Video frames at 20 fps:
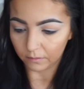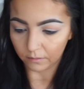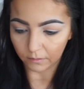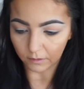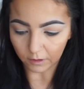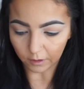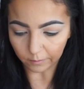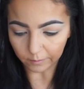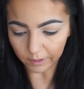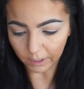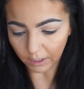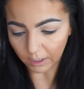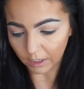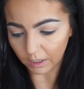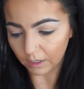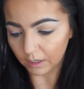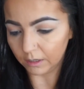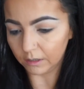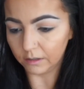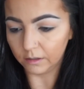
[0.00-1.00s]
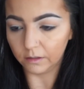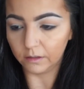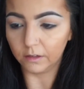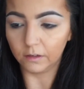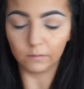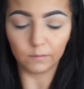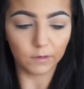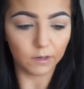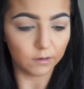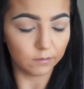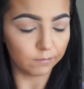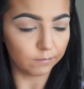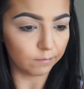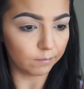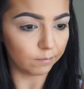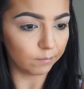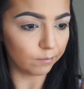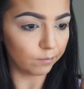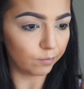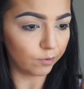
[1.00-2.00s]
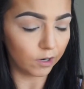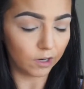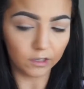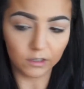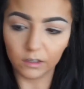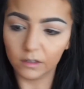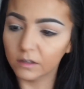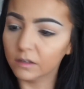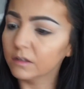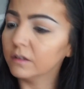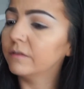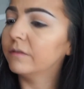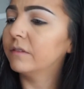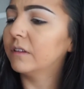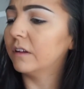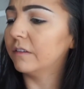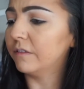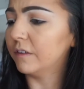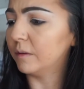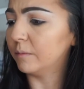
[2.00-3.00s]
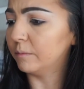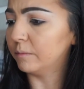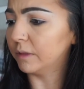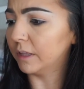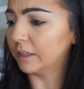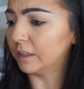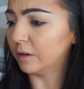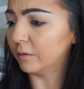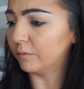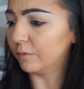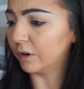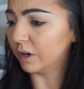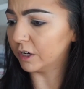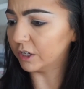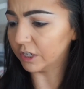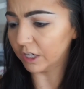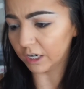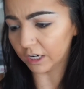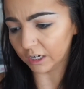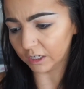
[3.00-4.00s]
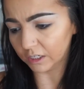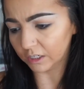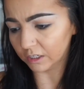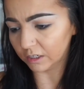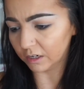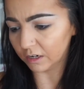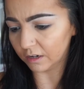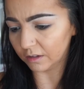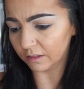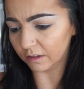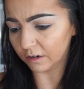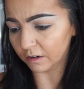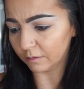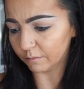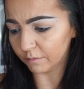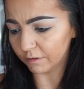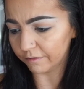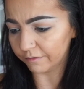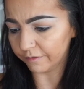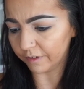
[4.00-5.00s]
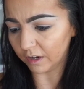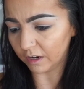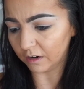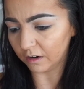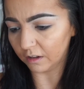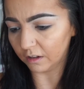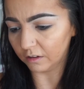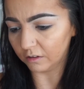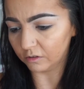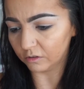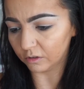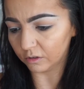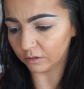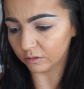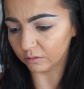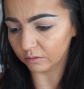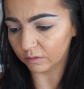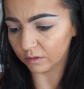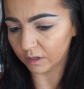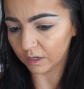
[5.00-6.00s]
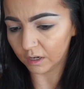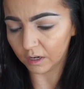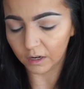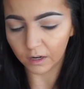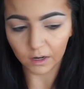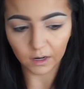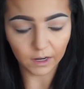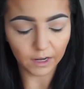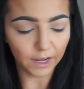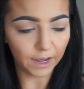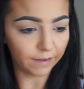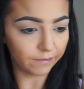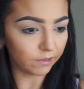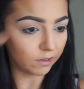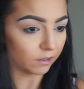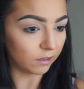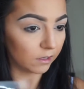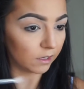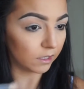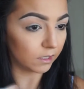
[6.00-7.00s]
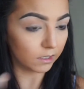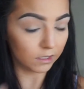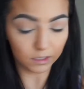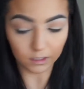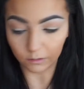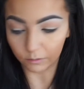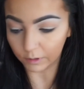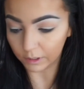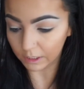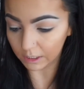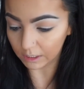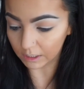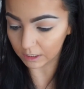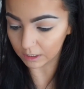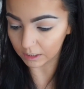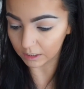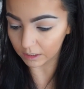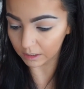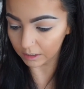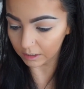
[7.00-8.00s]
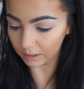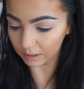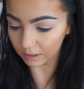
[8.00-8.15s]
Now I'm taking a Sigma brush. This is a fluffy blending brush. Actually, the number faded, so I have to look and see what this is.